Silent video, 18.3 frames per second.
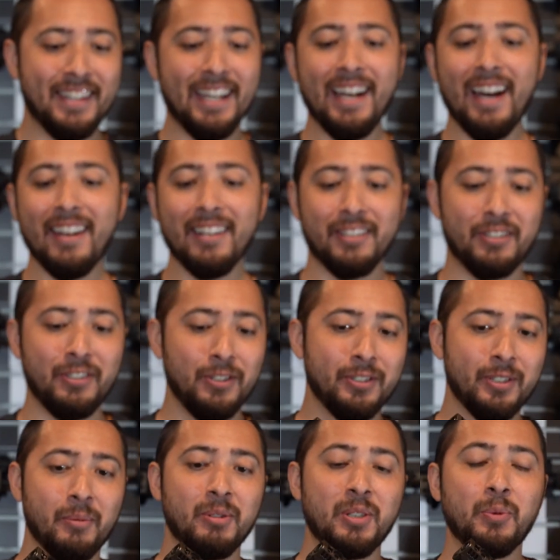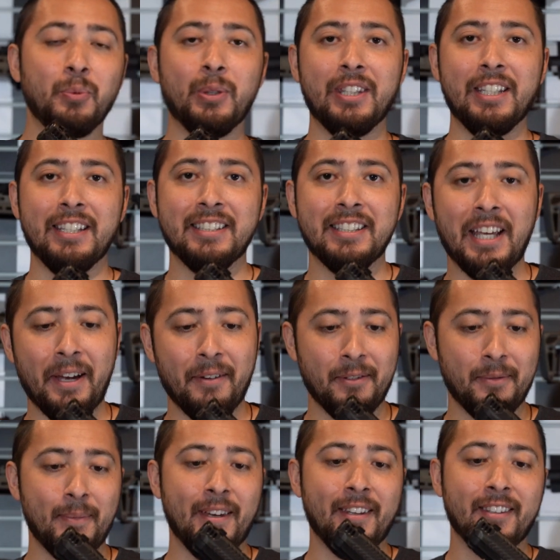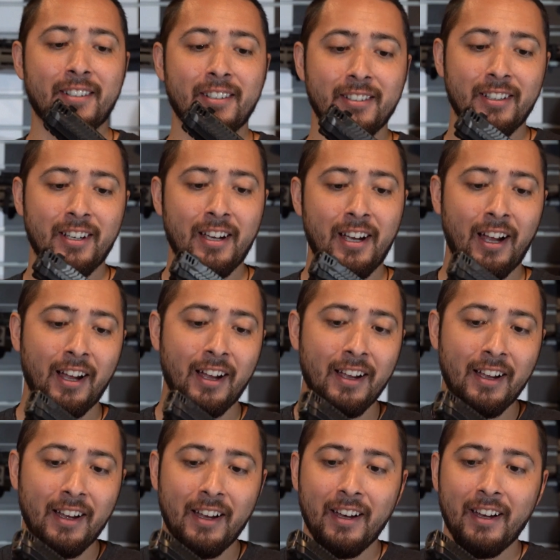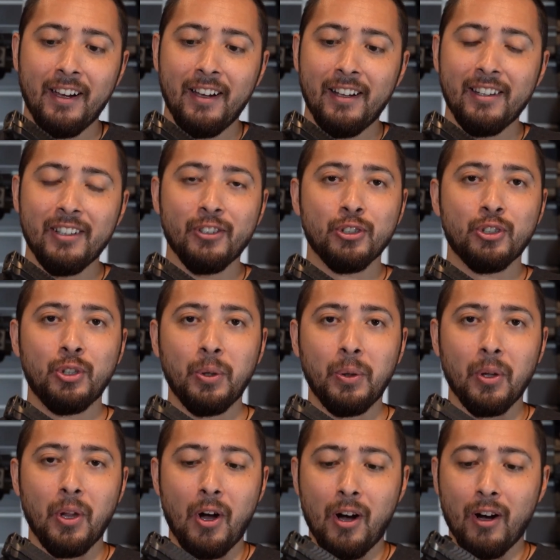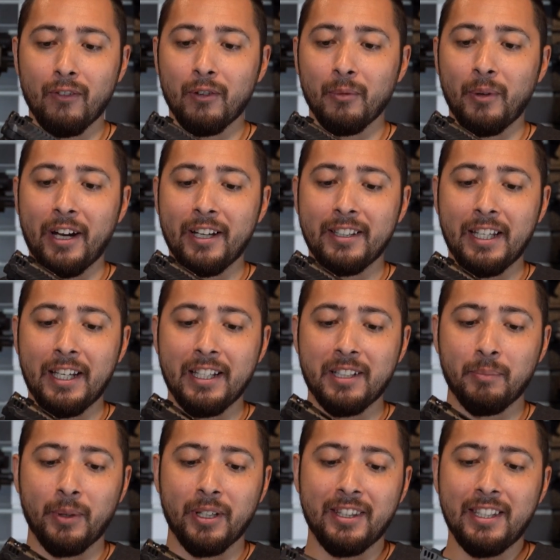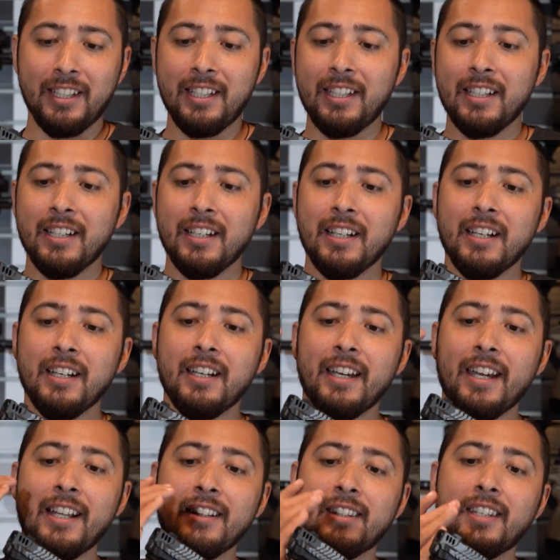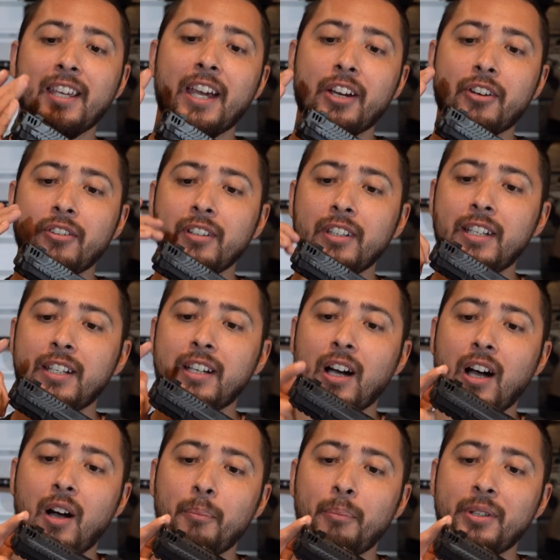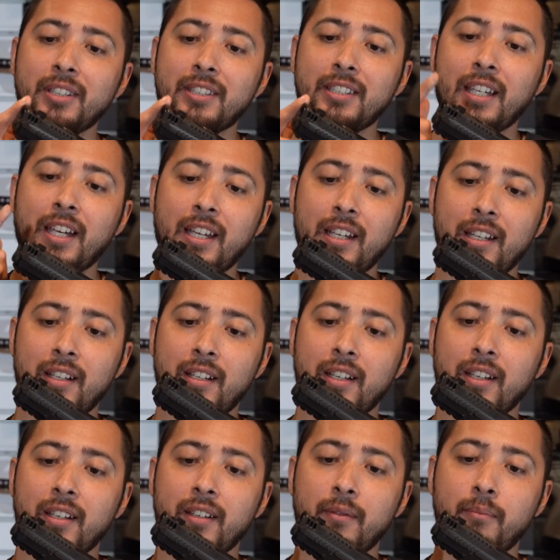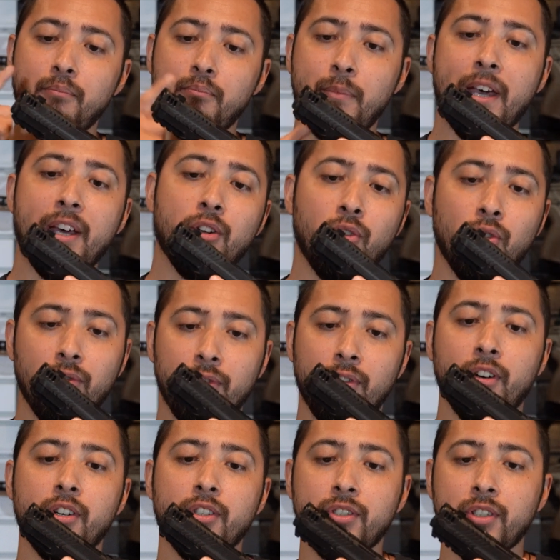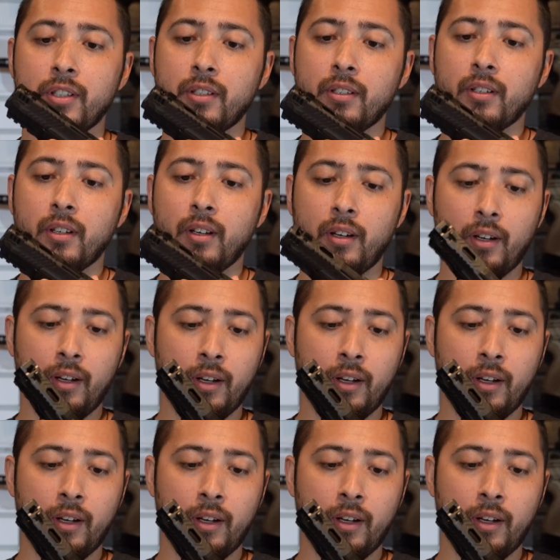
They got to do something with these names, man. There's a little too long for my taste, but the integrally compensated metal version,